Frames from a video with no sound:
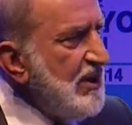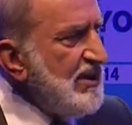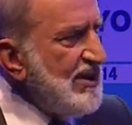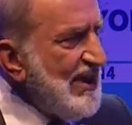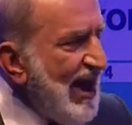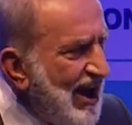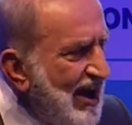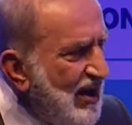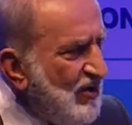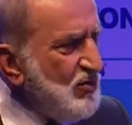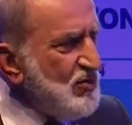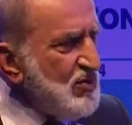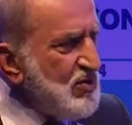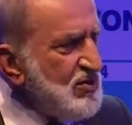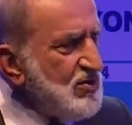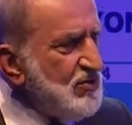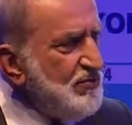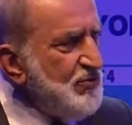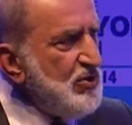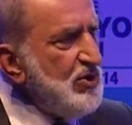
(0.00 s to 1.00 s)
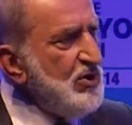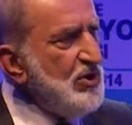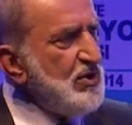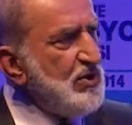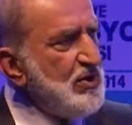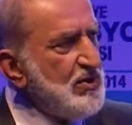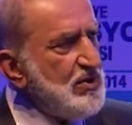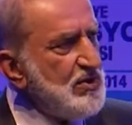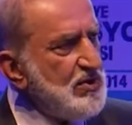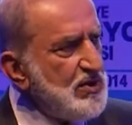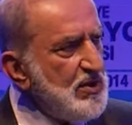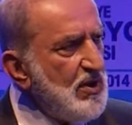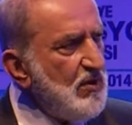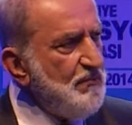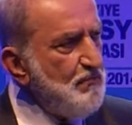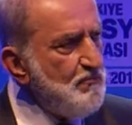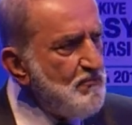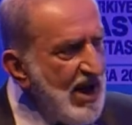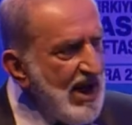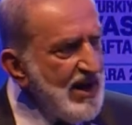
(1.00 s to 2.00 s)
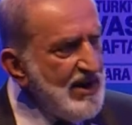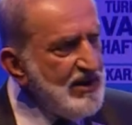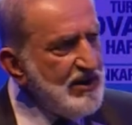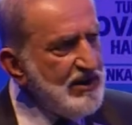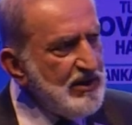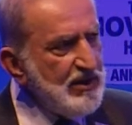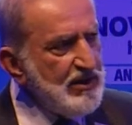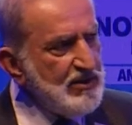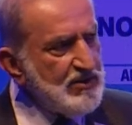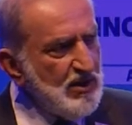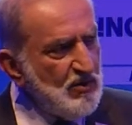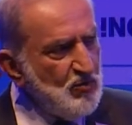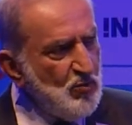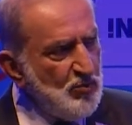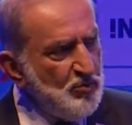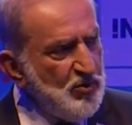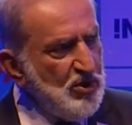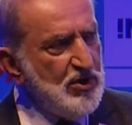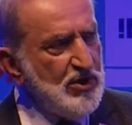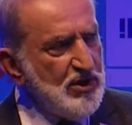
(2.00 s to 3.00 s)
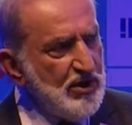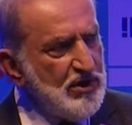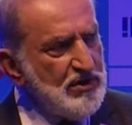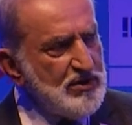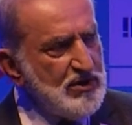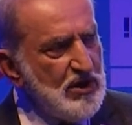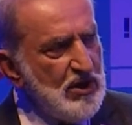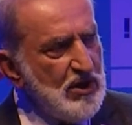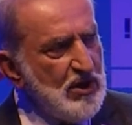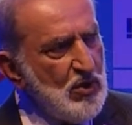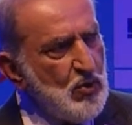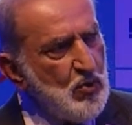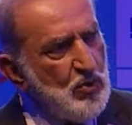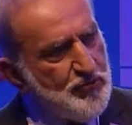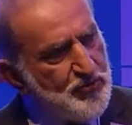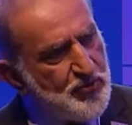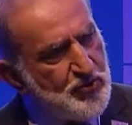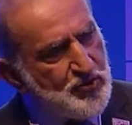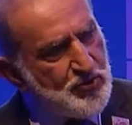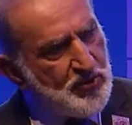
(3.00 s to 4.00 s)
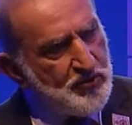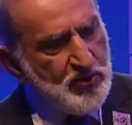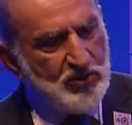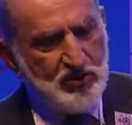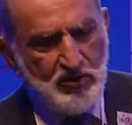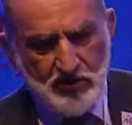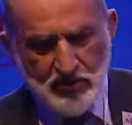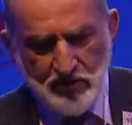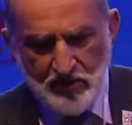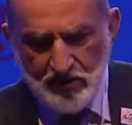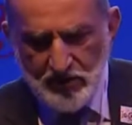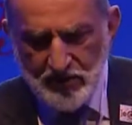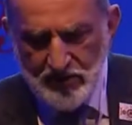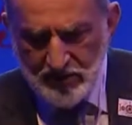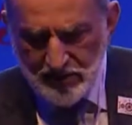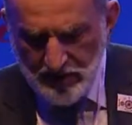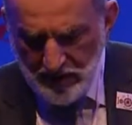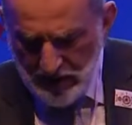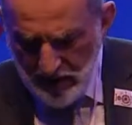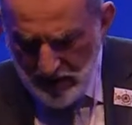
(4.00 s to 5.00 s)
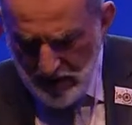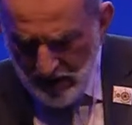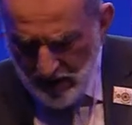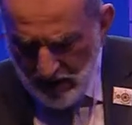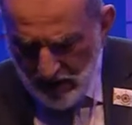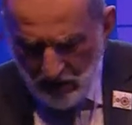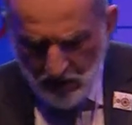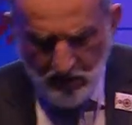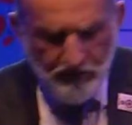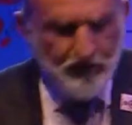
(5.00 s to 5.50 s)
thousands of years of man years and women years who have contributed to this. Now,